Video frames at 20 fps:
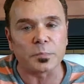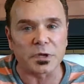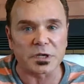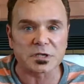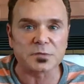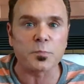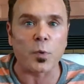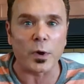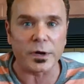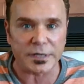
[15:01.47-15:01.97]
the
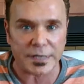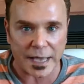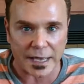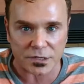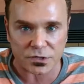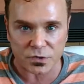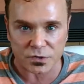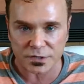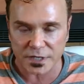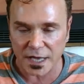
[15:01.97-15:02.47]
bliss point
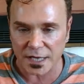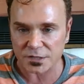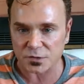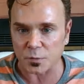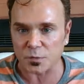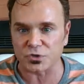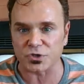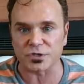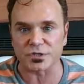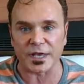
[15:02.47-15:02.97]

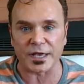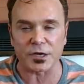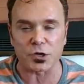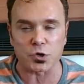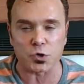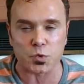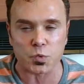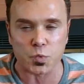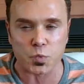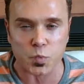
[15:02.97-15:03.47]
exercise, which is a
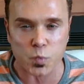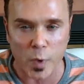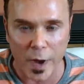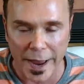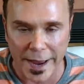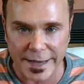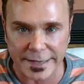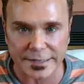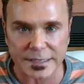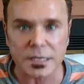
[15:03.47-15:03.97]

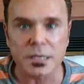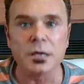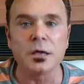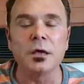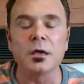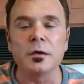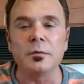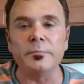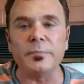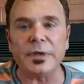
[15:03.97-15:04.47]
great
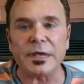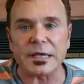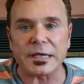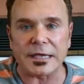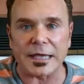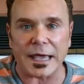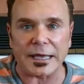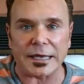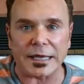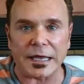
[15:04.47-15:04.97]

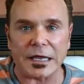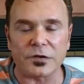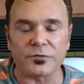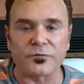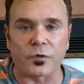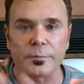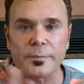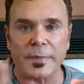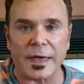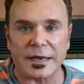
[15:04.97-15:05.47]

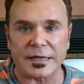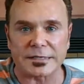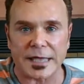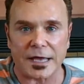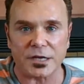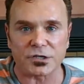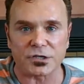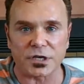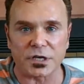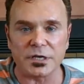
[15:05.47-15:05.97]
beginning for
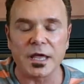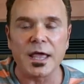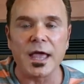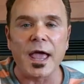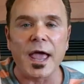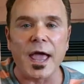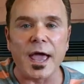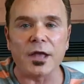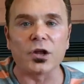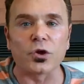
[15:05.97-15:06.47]
meditation
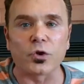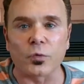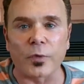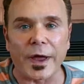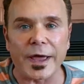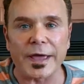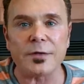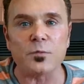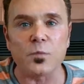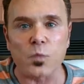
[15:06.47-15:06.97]
and a
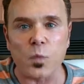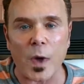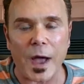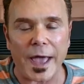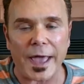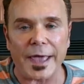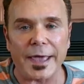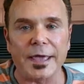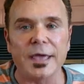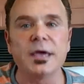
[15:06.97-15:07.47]
great
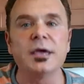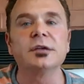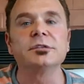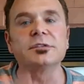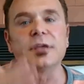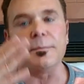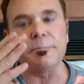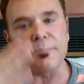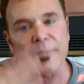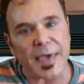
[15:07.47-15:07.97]
way
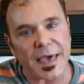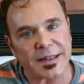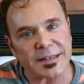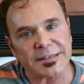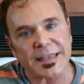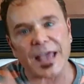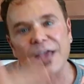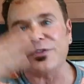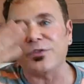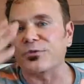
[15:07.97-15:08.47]
to
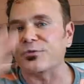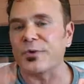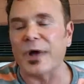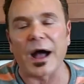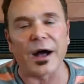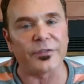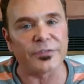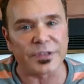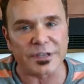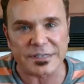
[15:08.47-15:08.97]
meditate
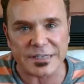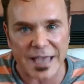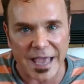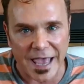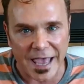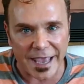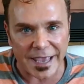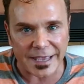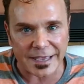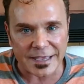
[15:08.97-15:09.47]
throughout the
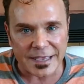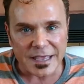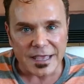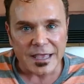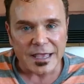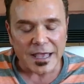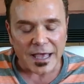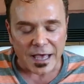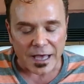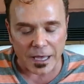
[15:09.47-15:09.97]
day
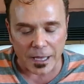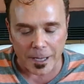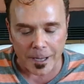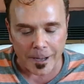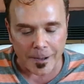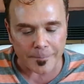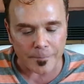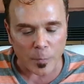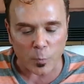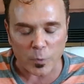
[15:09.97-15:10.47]

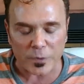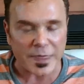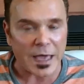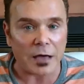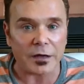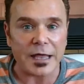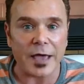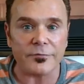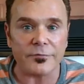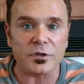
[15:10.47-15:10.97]

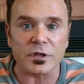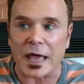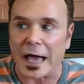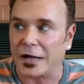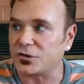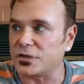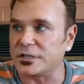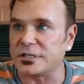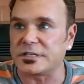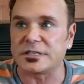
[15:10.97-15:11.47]
without having to
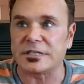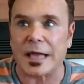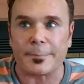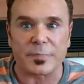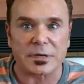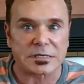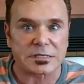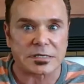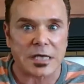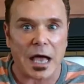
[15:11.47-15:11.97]
actually
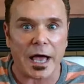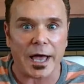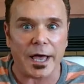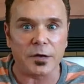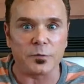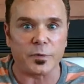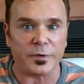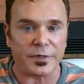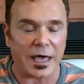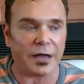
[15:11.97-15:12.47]
step
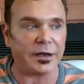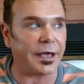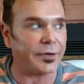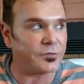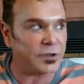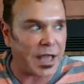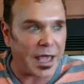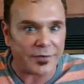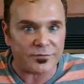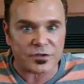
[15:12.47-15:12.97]
aside, without
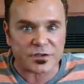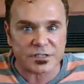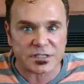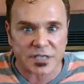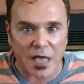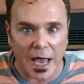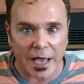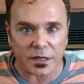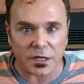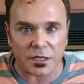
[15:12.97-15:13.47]
having to have a
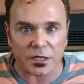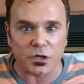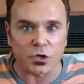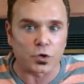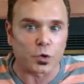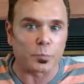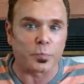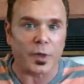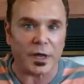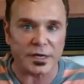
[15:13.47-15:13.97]
silent little